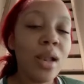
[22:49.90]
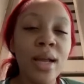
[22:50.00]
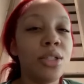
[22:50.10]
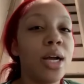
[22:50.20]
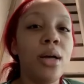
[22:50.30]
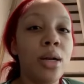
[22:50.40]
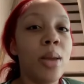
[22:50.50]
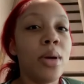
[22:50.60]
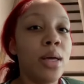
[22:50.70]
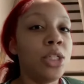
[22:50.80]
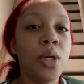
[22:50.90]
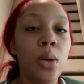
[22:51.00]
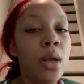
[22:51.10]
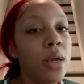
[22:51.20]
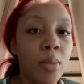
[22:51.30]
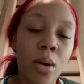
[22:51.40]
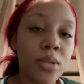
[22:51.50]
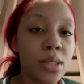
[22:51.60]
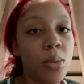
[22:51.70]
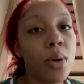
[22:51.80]
in a way because you know their mom was a single mom and
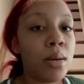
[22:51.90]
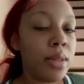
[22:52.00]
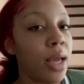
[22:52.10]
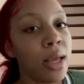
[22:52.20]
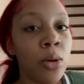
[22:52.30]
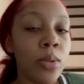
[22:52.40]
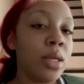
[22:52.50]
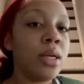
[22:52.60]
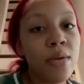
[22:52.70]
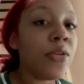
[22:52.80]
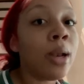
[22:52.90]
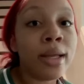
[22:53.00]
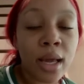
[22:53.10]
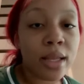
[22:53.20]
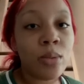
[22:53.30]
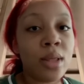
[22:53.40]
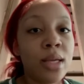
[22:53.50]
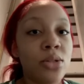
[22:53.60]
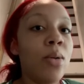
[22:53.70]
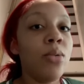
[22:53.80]
they had to help with this or they felt like they had to help with that. So I
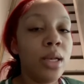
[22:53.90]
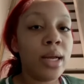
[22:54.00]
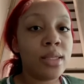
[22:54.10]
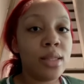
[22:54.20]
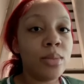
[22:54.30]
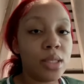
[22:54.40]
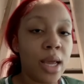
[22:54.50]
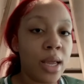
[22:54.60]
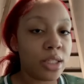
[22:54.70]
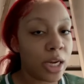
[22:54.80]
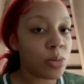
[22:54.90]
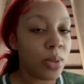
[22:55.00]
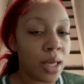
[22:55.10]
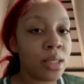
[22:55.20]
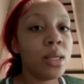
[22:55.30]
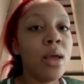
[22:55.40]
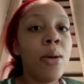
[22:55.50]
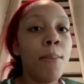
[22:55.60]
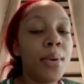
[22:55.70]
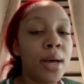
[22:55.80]
really like this, them to stay in a child's place,
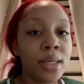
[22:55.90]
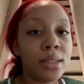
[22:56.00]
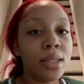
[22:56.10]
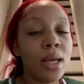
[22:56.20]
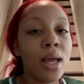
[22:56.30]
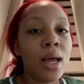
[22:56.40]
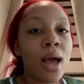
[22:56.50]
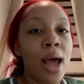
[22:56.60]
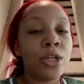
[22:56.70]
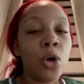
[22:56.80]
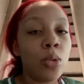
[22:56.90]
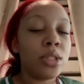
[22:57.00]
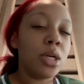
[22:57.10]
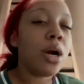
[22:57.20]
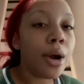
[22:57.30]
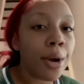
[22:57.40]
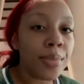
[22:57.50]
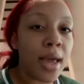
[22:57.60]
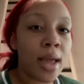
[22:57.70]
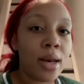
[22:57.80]
but I don't want to curb
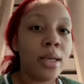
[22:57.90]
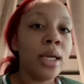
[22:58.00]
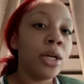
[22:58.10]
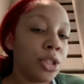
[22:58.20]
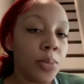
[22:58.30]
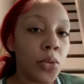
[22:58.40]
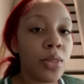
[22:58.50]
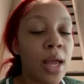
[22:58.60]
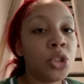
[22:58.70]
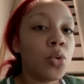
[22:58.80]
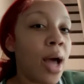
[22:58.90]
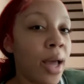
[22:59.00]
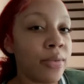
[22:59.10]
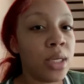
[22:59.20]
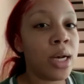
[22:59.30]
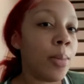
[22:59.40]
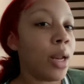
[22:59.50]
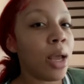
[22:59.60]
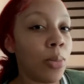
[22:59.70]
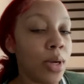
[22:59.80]
that leadership or that drive to get up and help
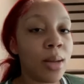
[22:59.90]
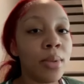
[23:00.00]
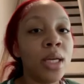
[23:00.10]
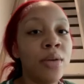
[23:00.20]
because I believe